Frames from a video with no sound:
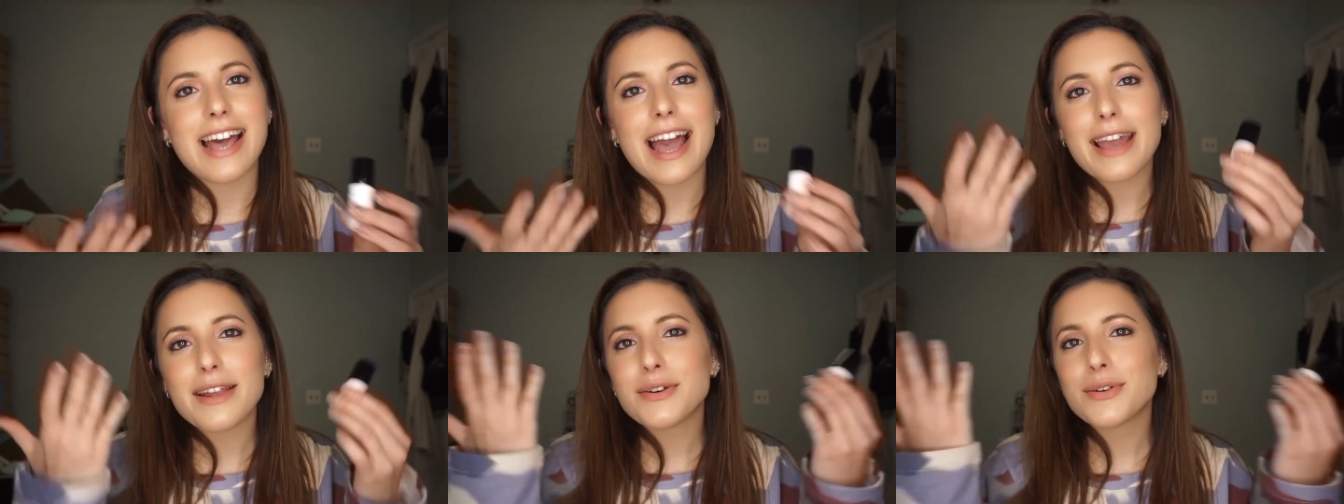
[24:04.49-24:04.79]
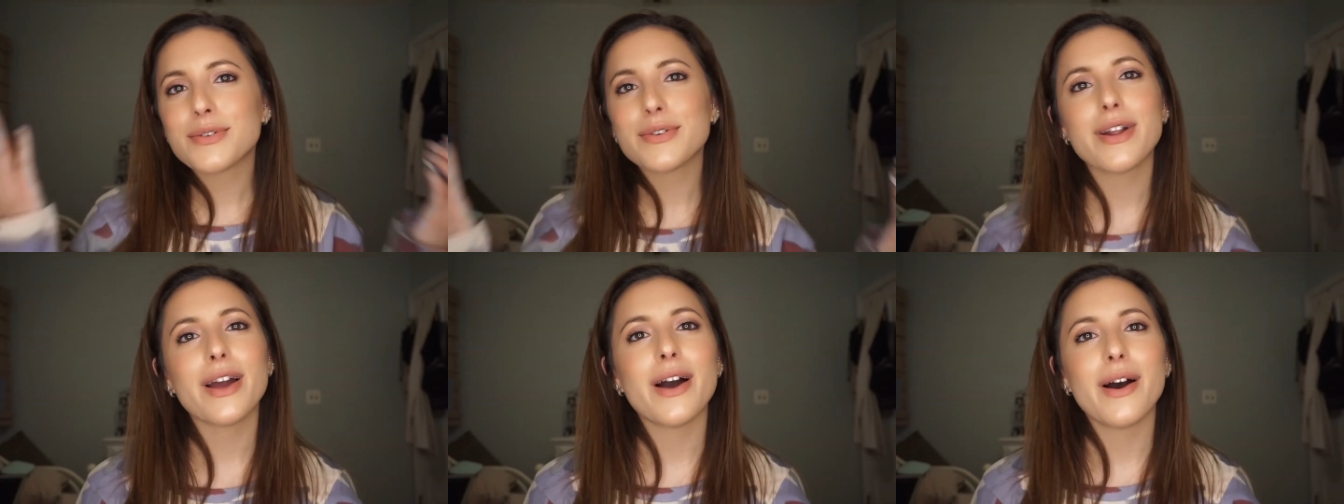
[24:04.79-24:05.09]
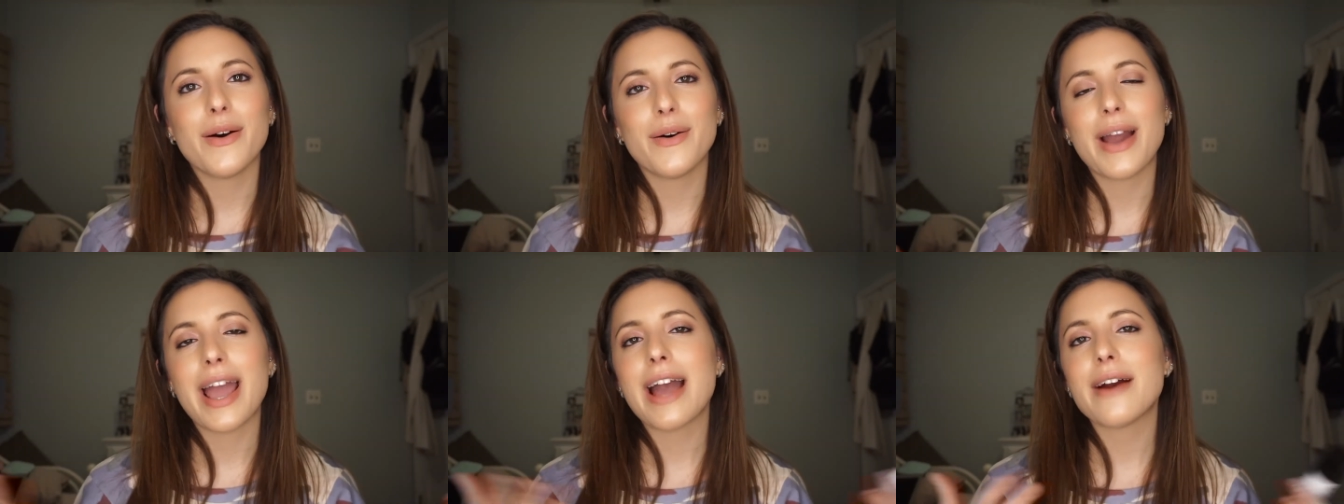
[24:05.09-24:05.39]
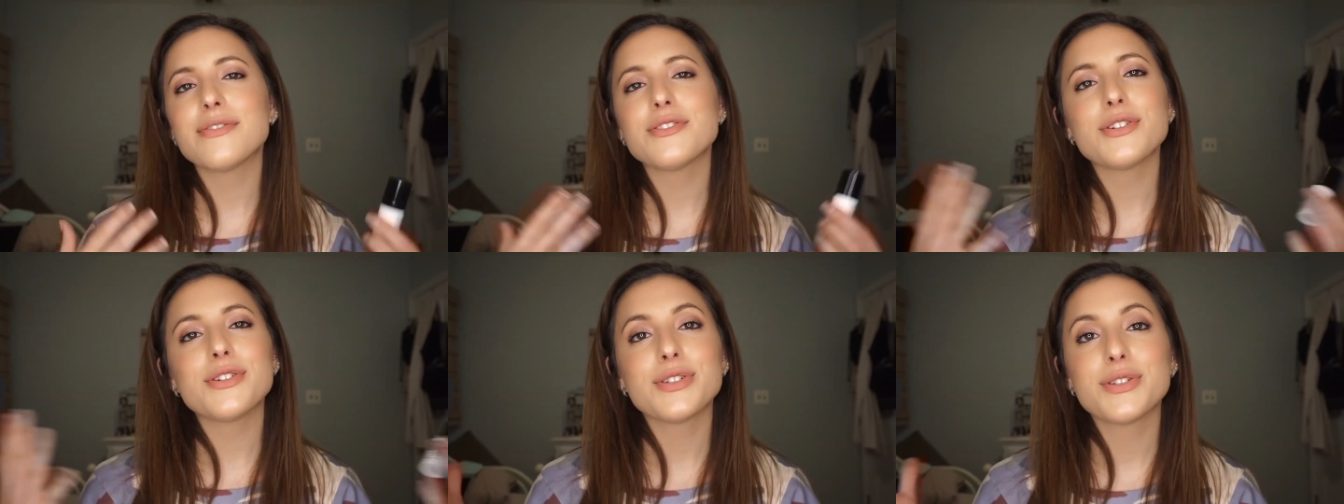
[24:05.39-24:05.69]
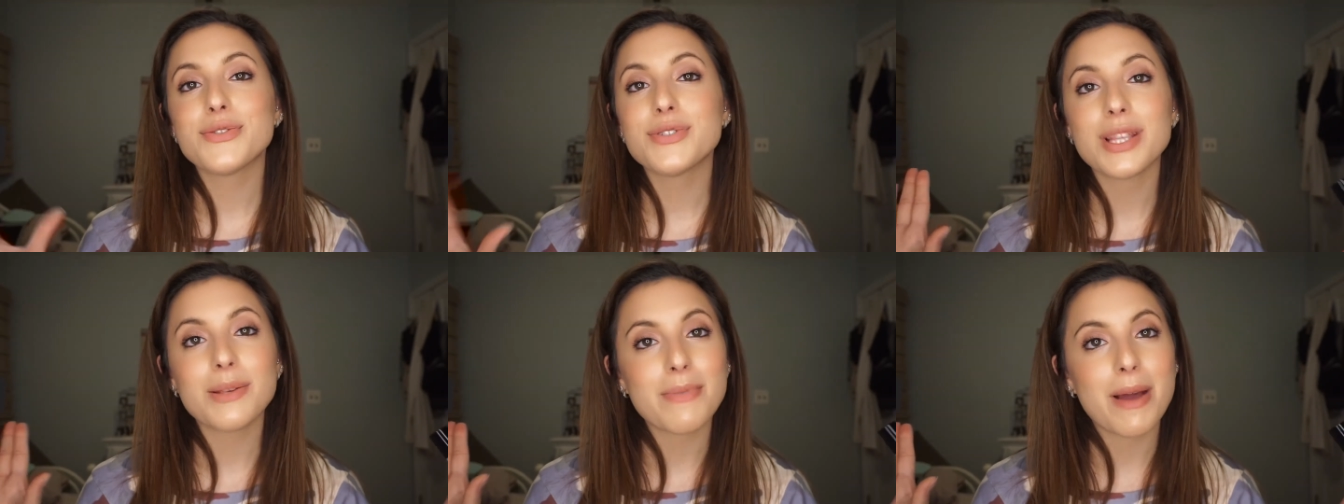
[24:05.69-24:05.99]
I don't know. After
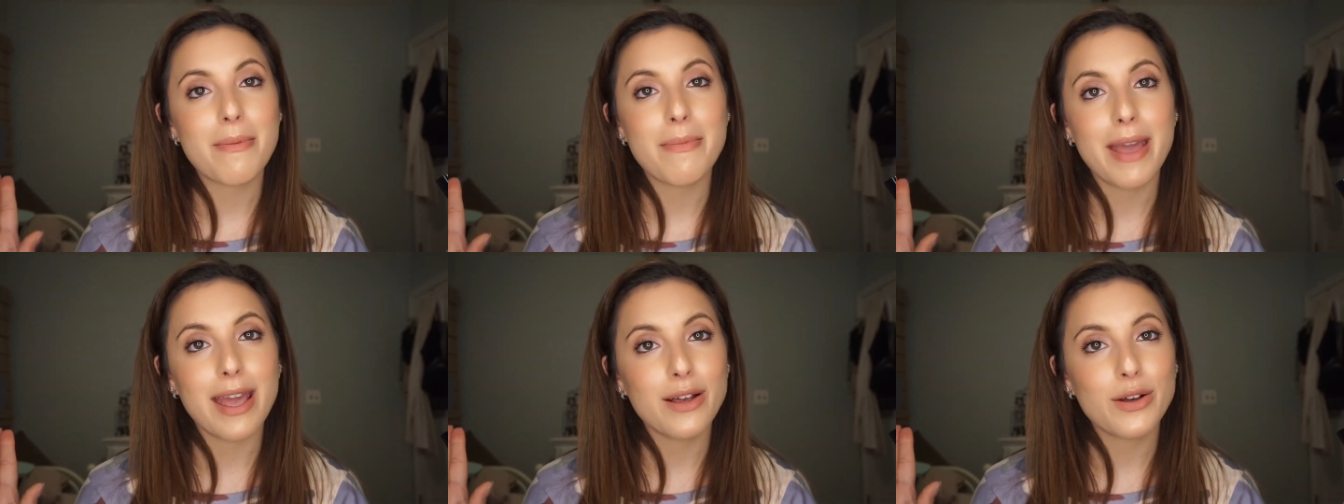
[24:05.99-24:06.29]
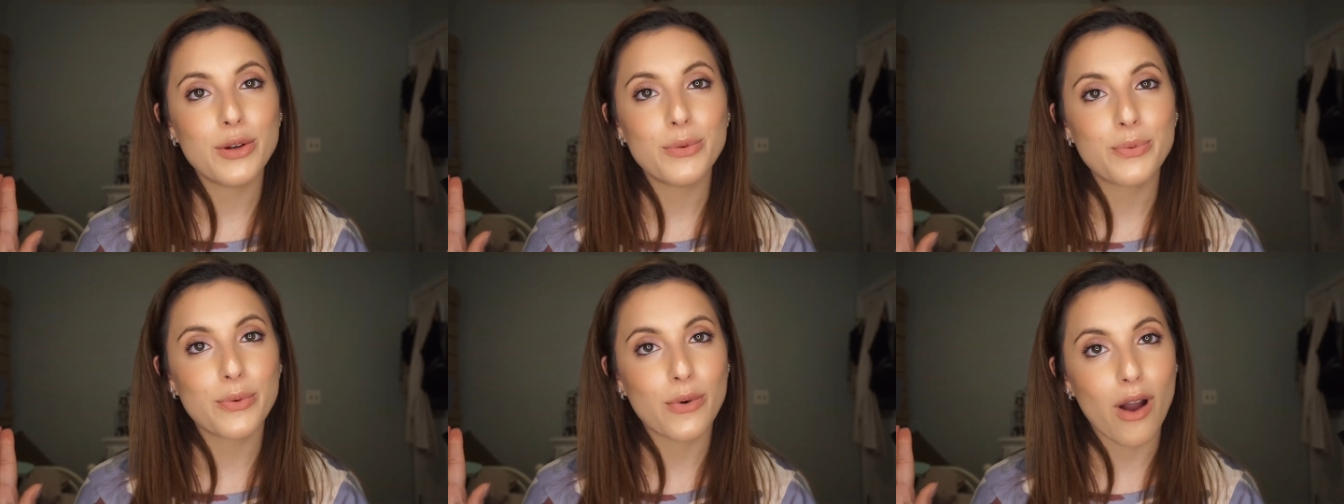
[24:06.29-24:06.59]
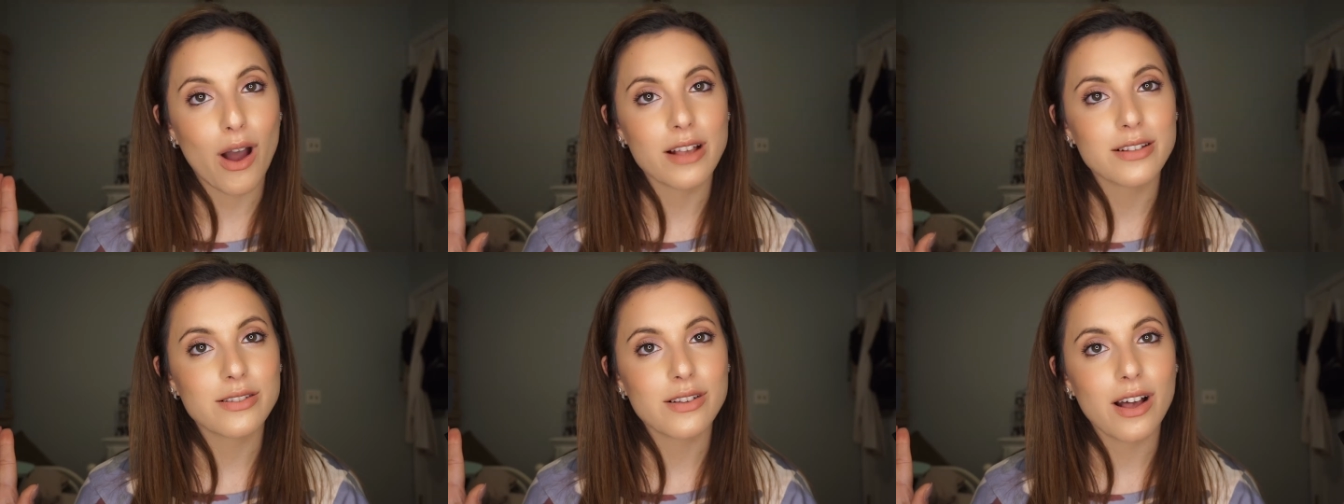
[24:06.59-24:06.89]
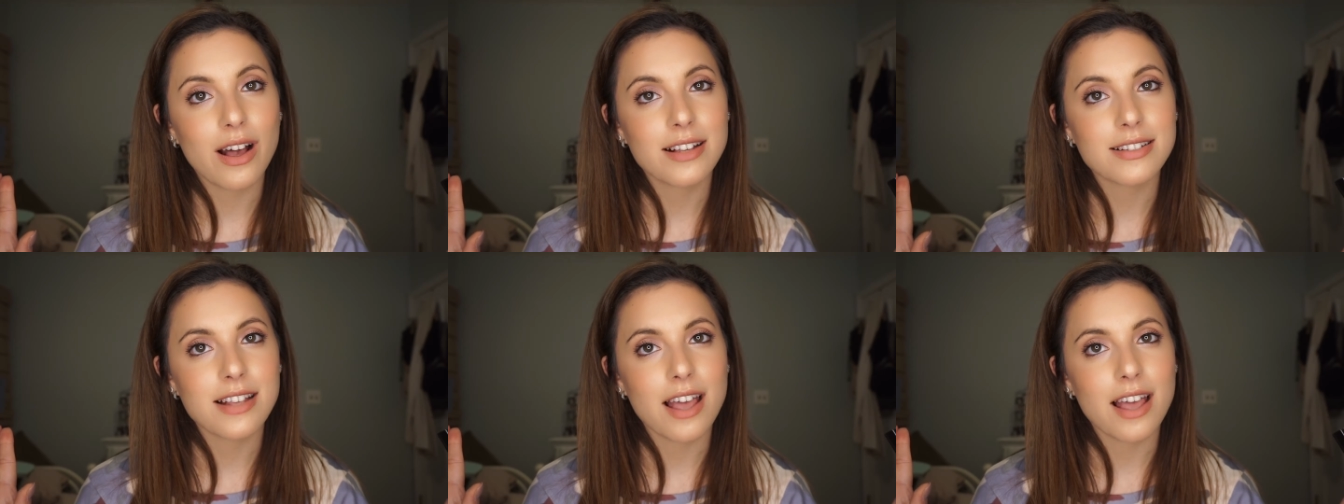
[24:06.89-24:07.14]
using my Makeup raw sauce,